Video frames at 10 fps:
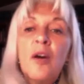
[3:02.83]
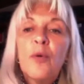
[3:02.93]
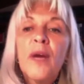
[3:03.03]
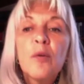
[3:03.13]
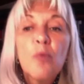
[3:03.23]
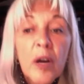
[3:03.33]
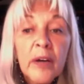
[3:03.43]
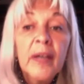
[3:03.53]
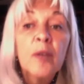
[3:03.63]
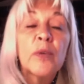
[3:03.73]
We are
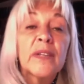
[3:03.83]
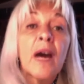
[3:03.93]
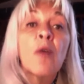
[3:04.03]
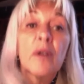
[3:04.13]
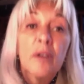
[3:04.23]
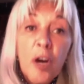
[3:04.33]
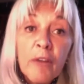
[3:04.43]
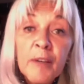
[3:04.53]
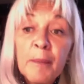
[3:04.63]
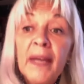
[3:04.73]
working with our
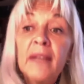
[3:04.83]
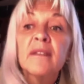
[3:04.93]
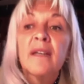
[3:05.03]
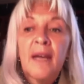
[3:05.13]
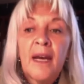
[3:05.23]
government uh,